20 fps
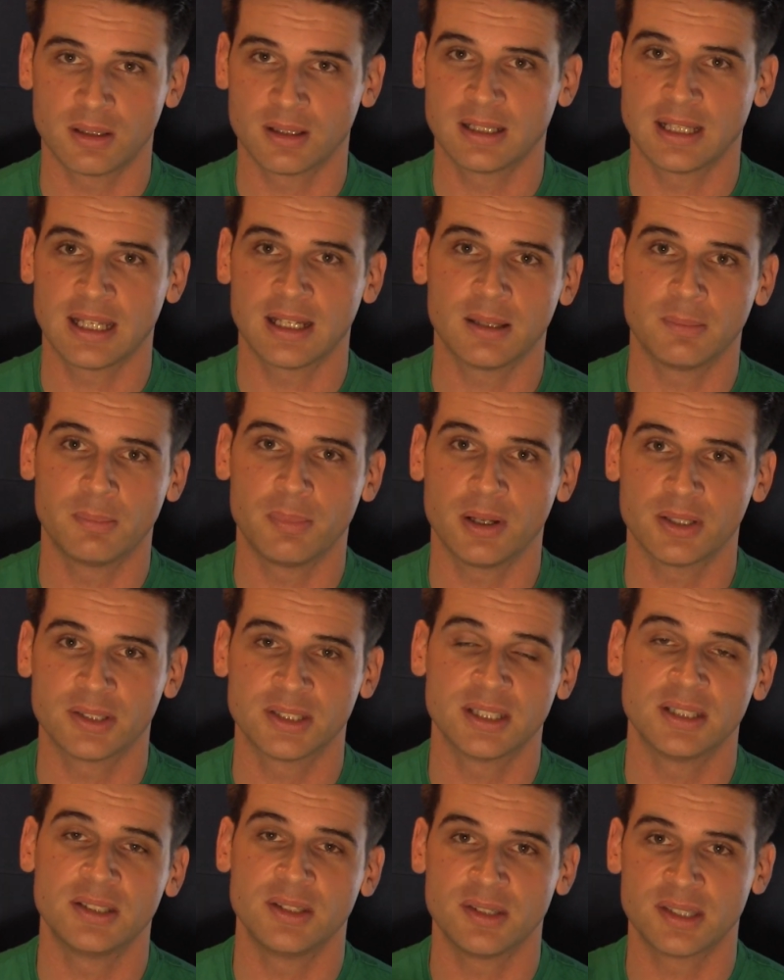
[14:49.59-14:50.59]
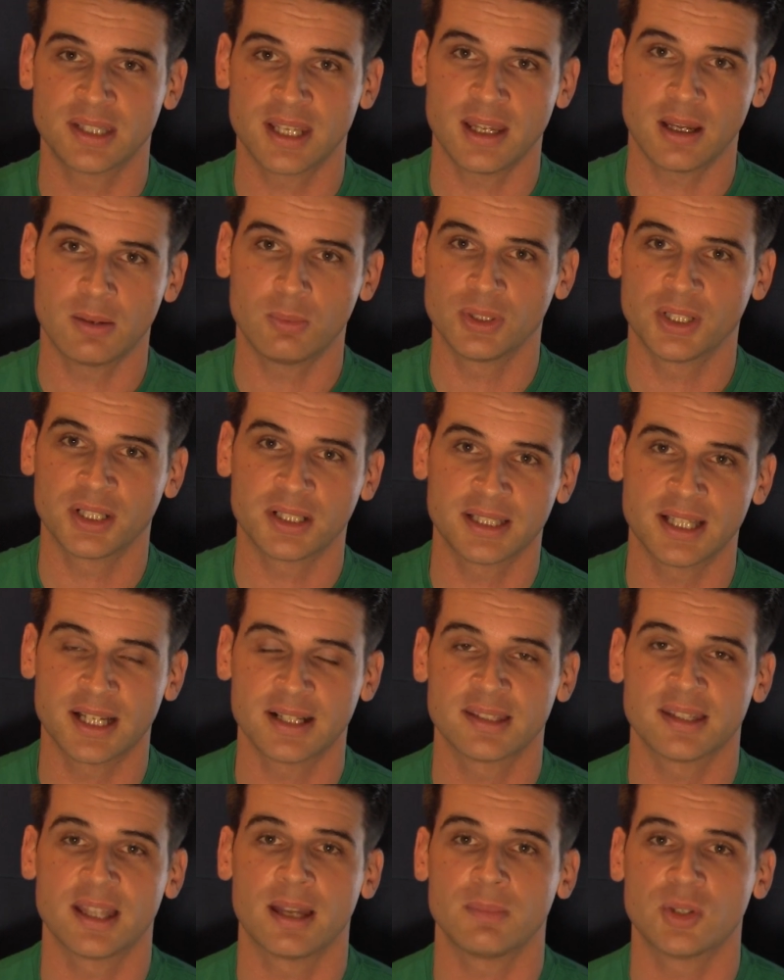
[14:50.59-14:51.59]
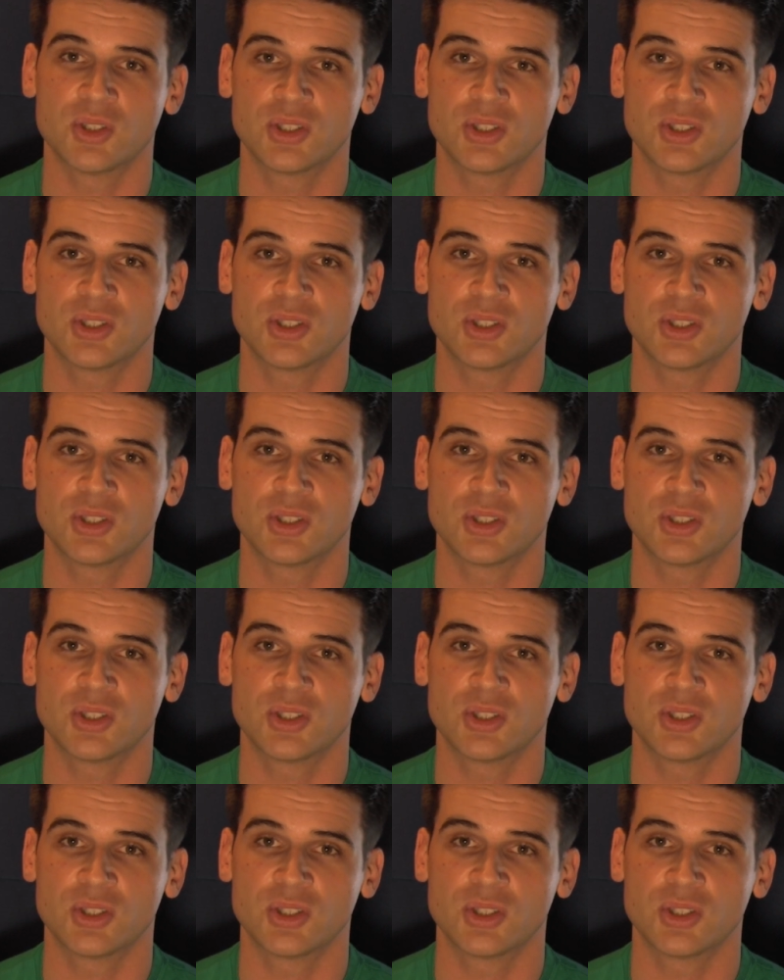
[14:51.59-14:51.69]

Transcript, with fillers: click a button, you say, I want to connect to that